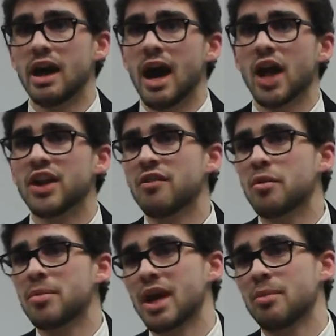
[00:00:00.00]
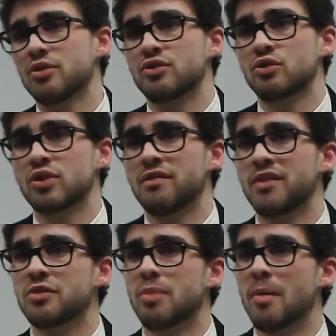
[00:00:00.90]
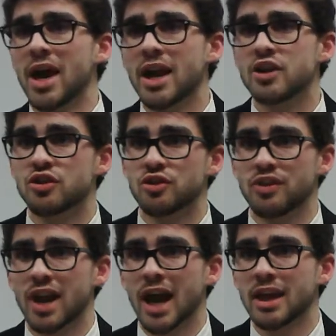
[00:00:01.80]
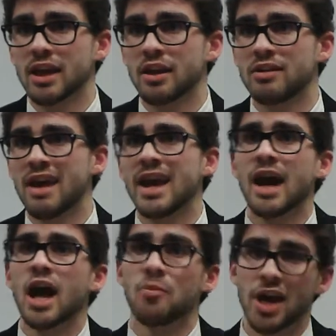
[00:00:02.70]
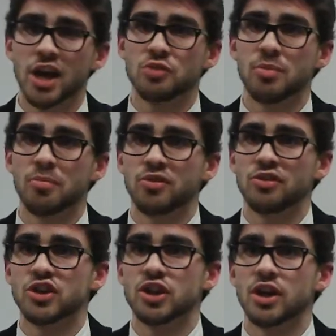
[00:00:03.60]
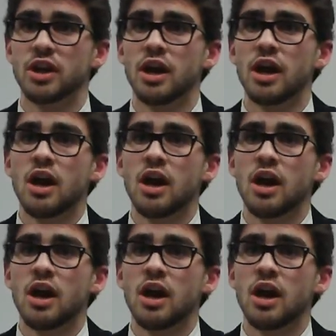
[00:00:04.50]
I'll never be able to convince my managers that I can take on a management position.